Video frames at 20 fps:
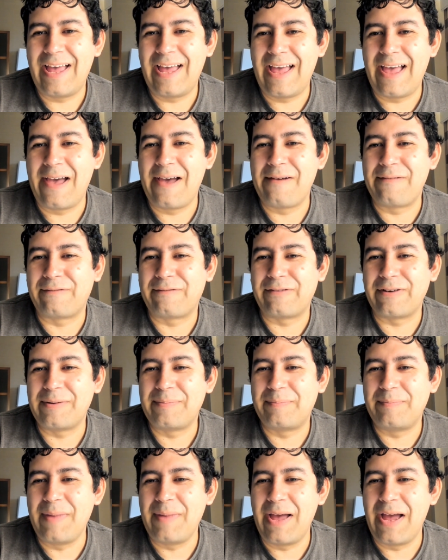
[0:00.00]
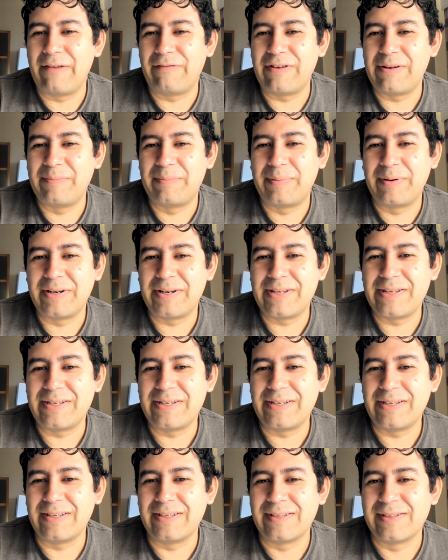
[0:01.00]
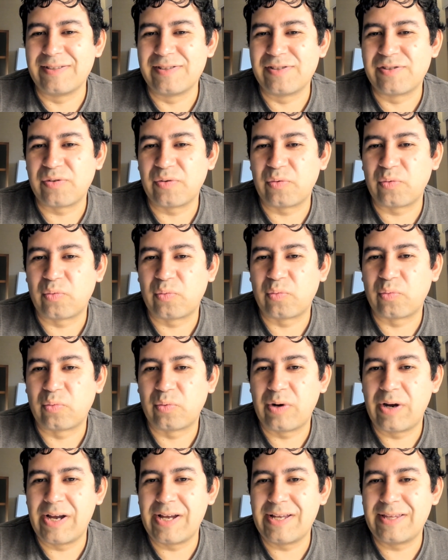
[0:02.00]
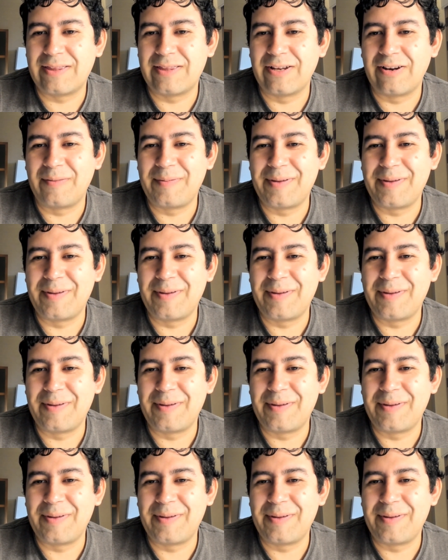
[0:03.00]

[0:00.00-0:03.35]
everybody is right there.